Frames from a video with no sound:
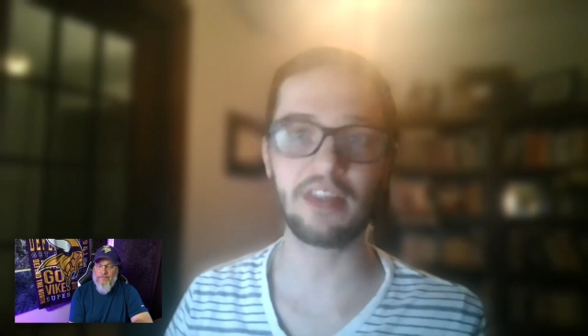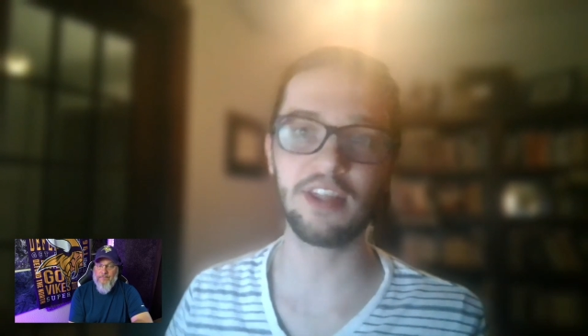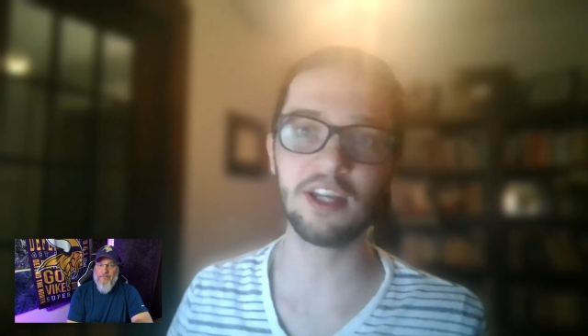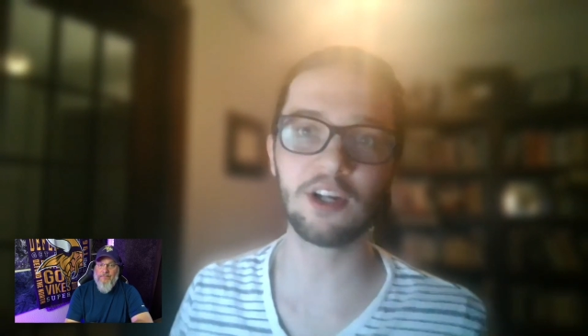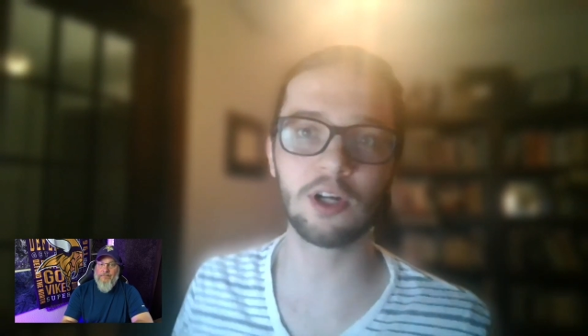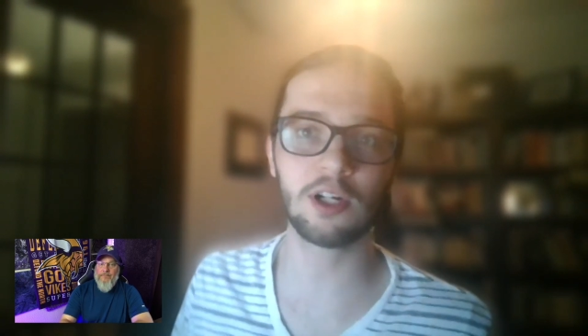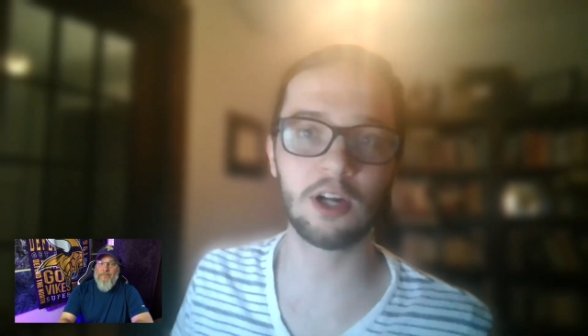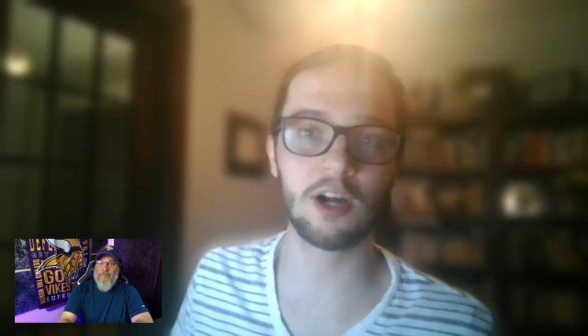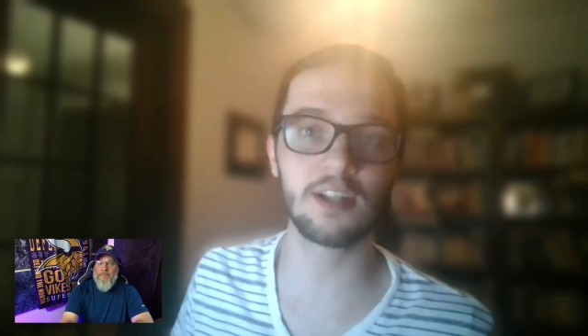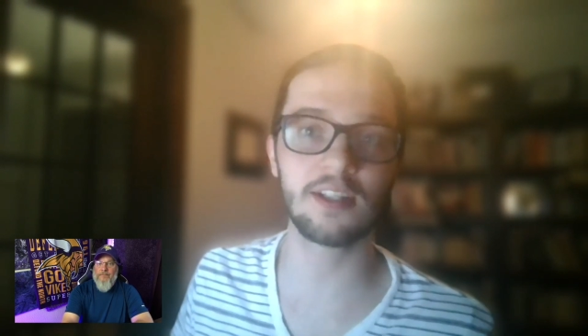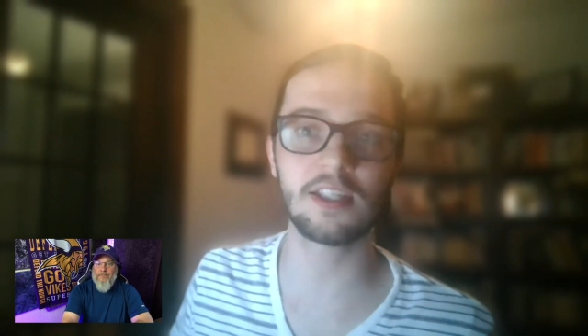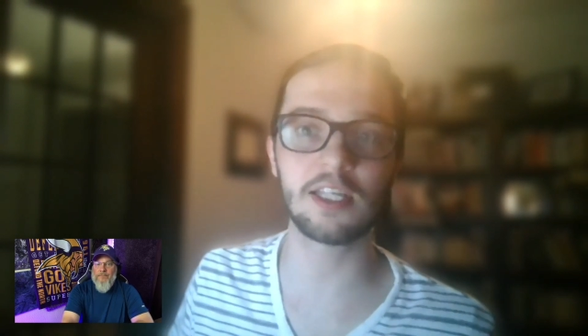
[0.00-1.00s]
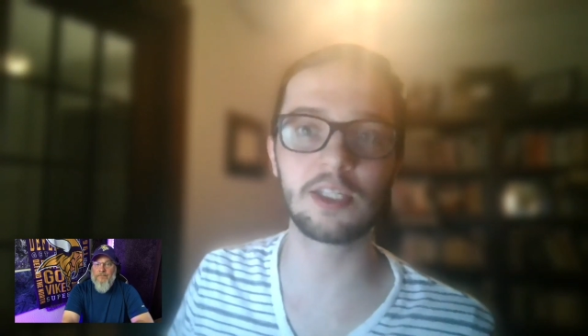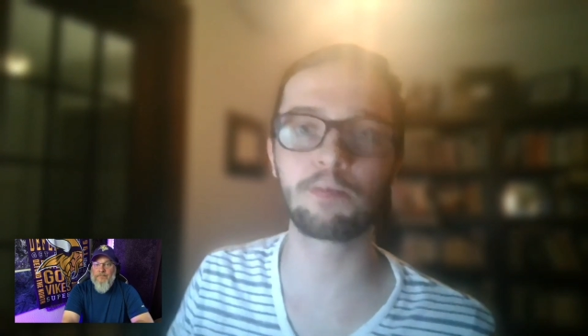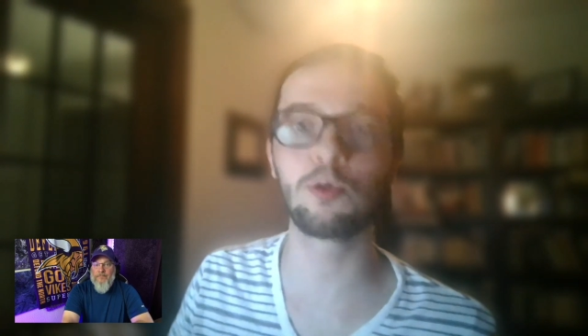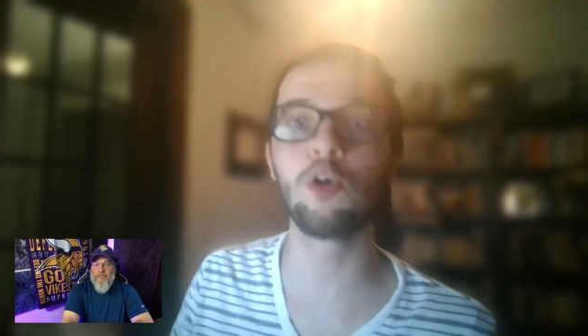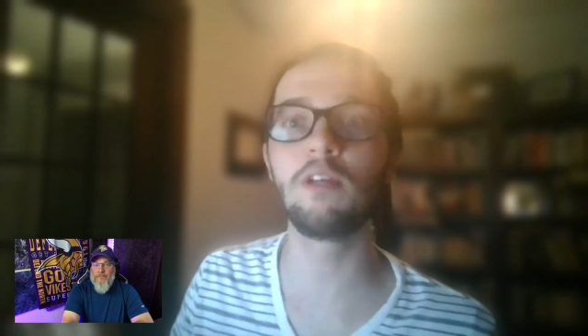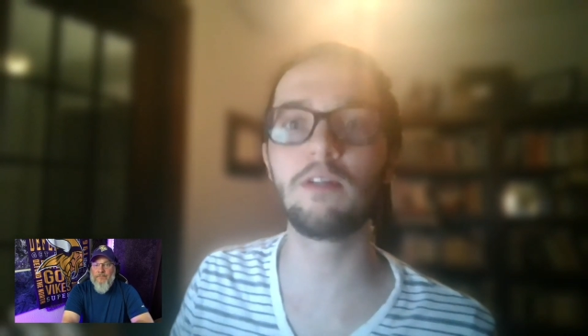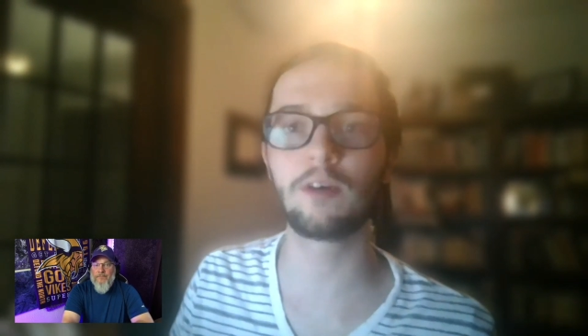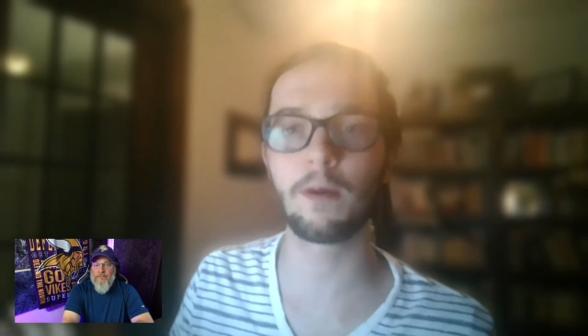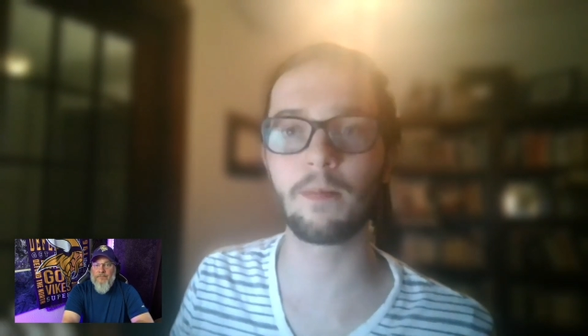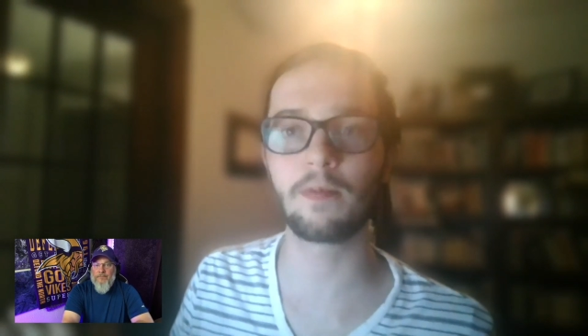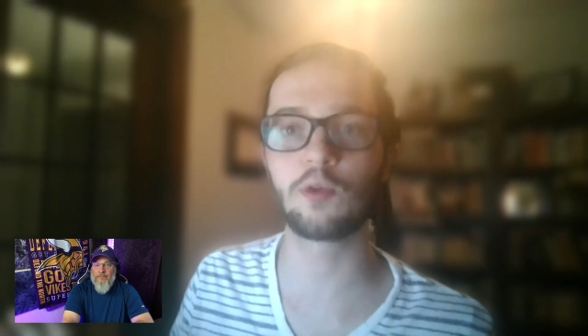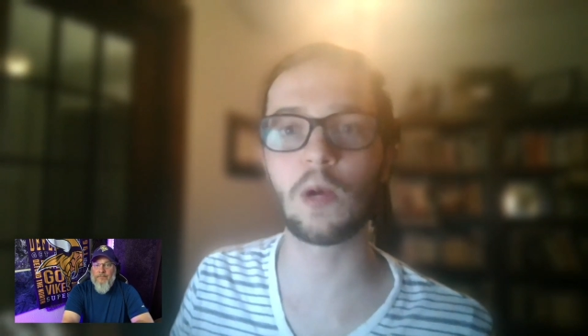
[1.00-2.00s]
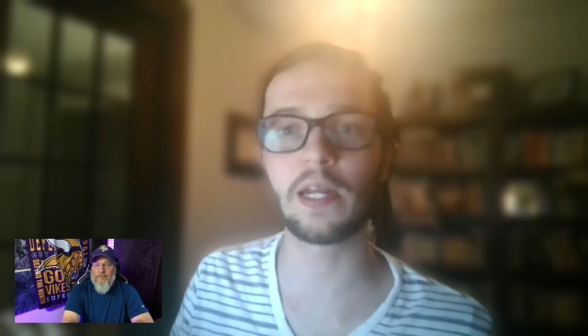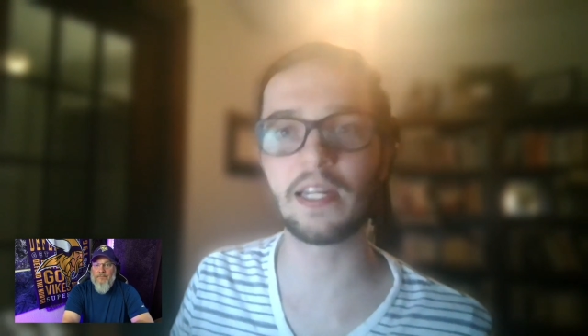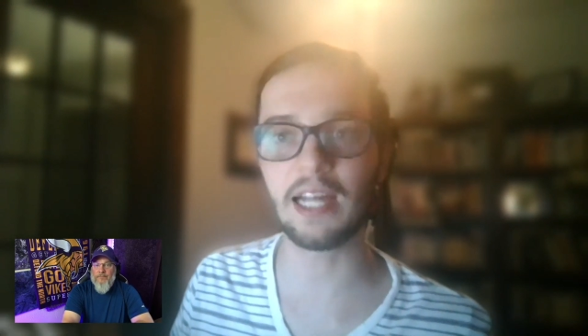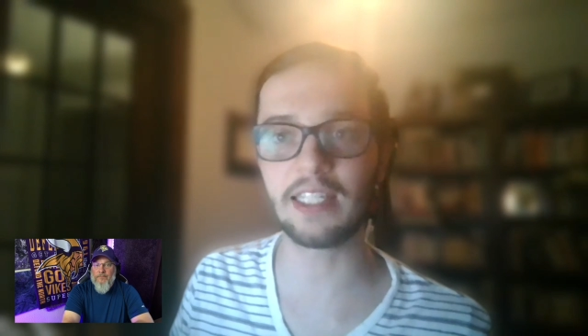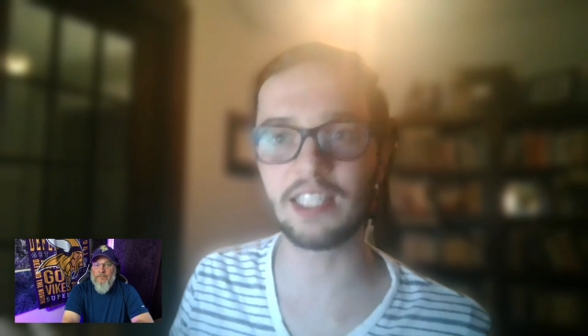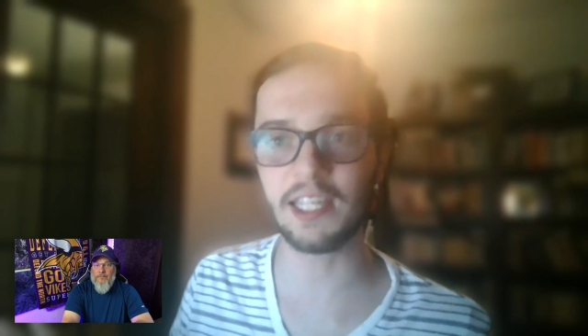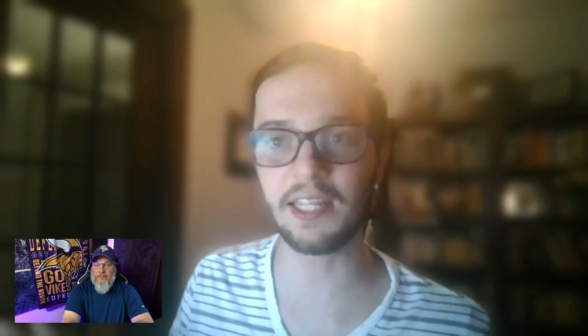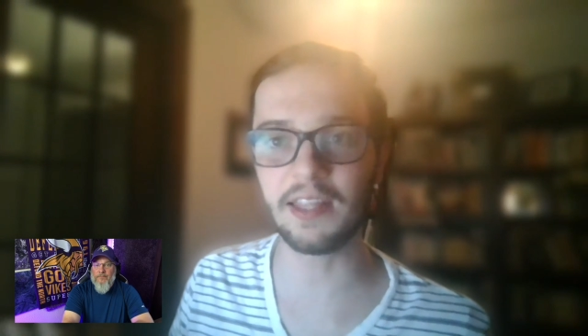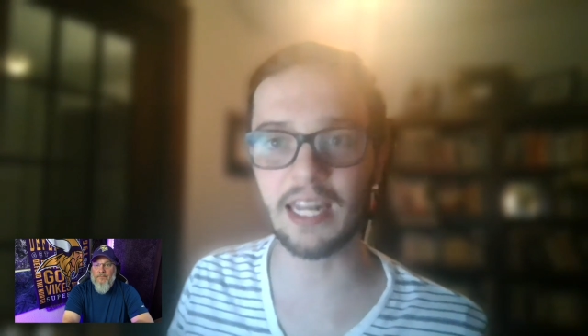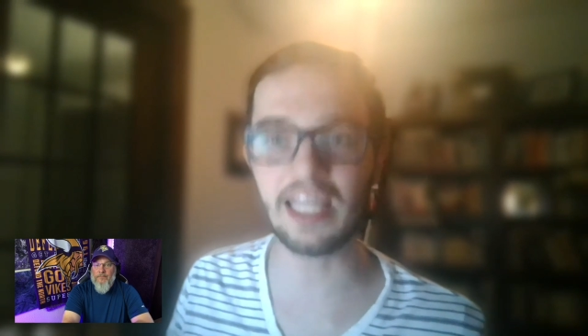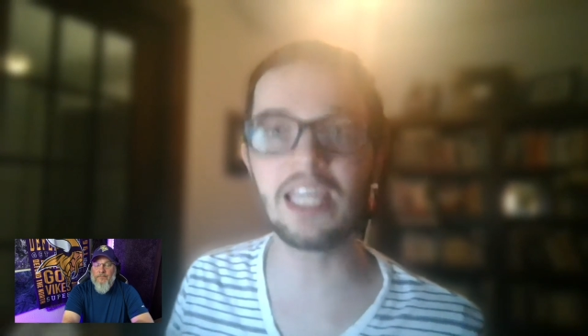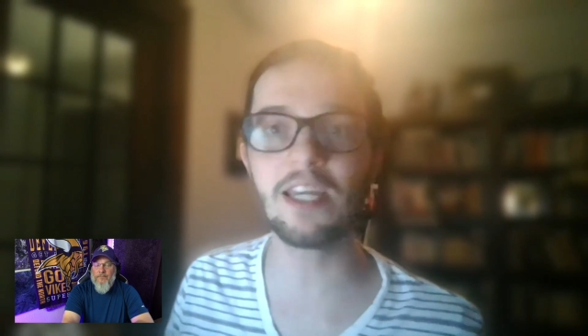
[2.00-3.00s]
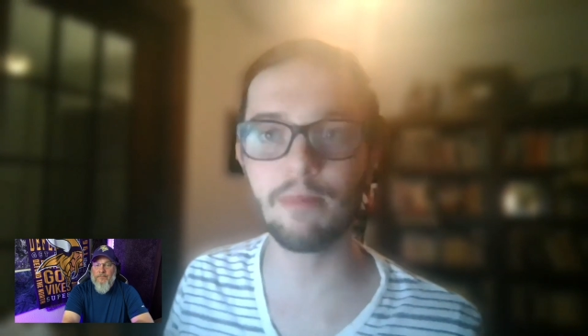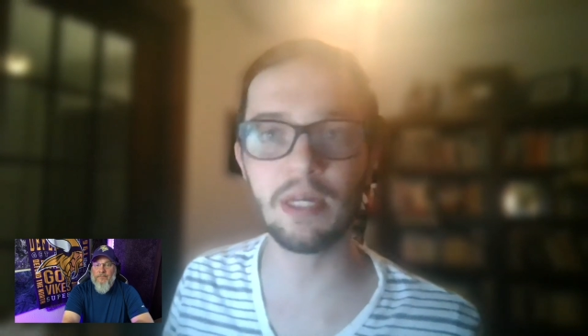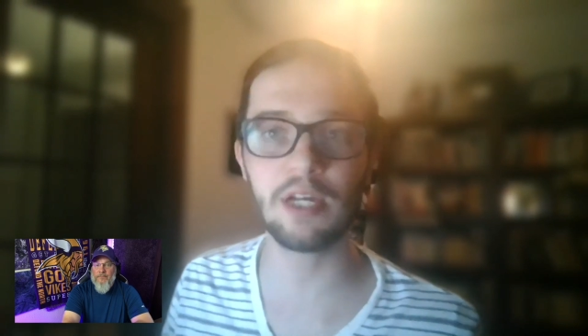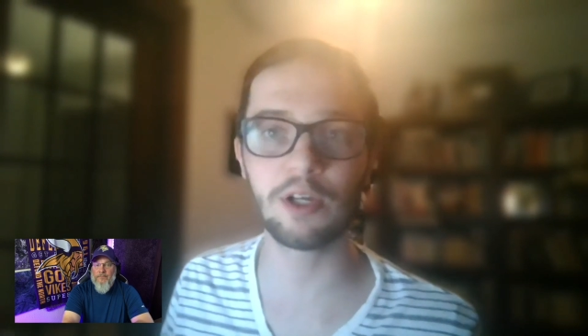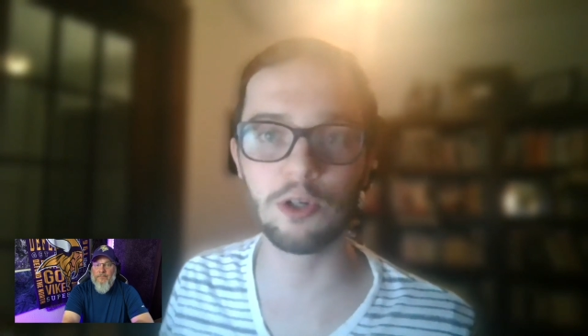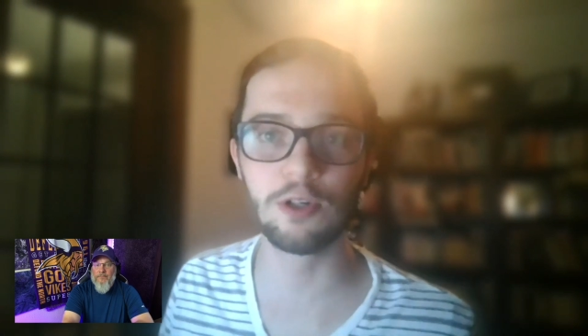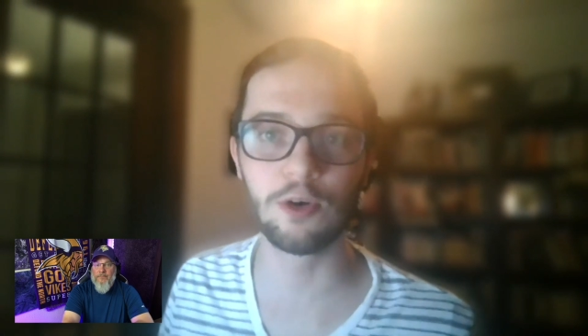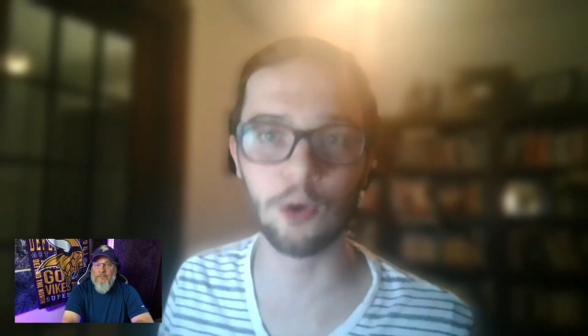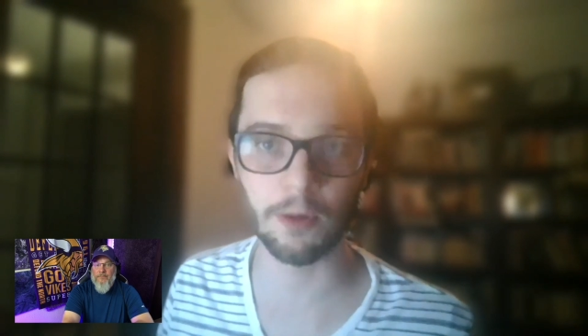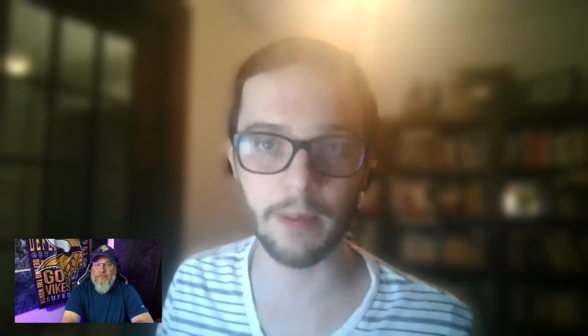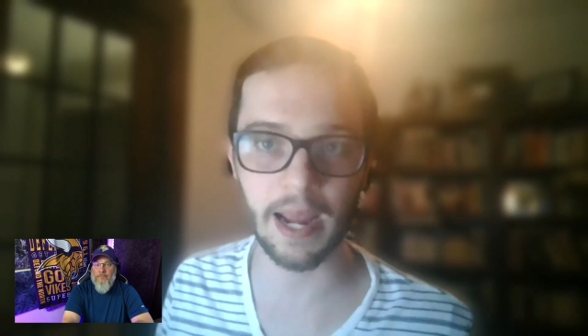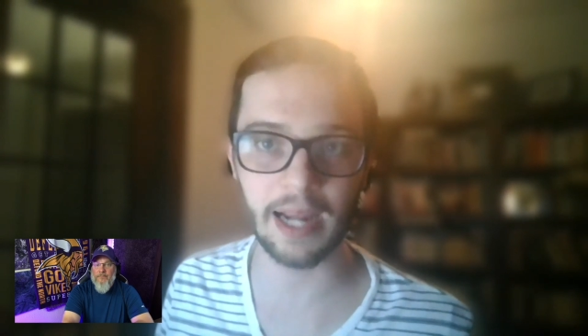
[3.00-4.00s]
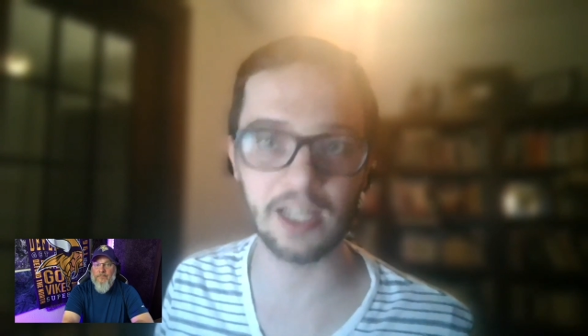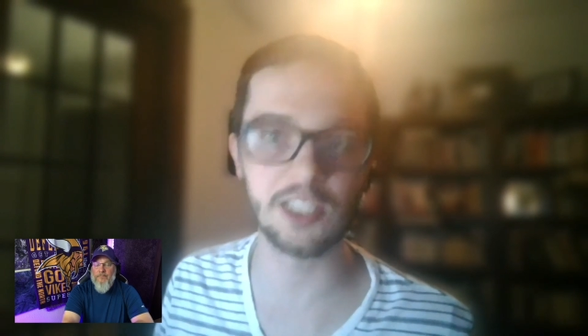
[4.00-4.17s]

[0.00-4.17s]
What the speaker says: I think Kirk Cousins has proven from 2019 that he can be a good quarterback,